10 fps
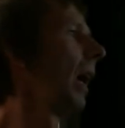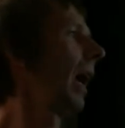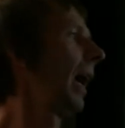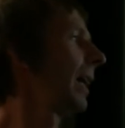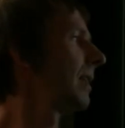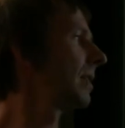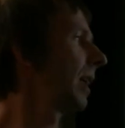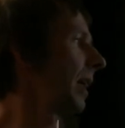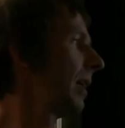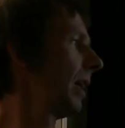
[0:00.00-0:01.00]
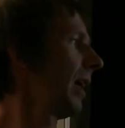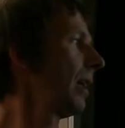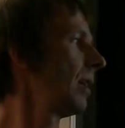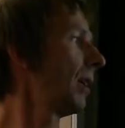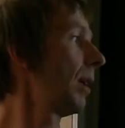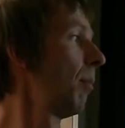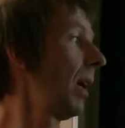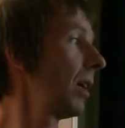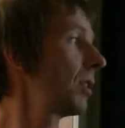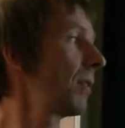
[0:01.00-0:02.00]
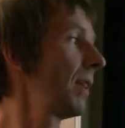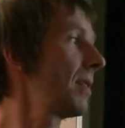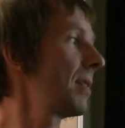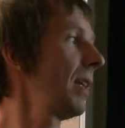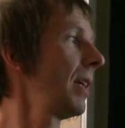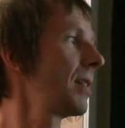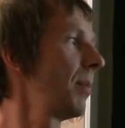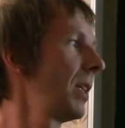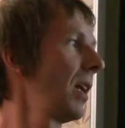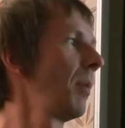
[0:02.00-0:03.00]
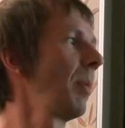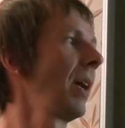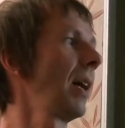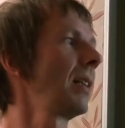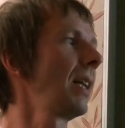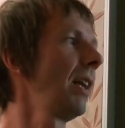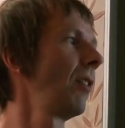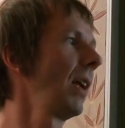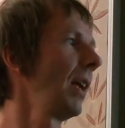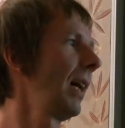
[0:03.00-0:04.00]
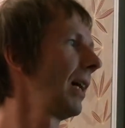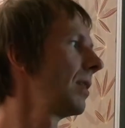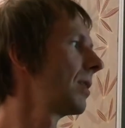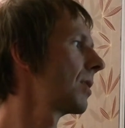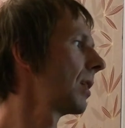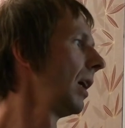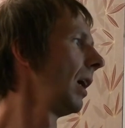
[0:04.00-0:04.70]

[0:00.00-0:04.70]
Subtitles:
And in March of this year, Simindawi began clearing land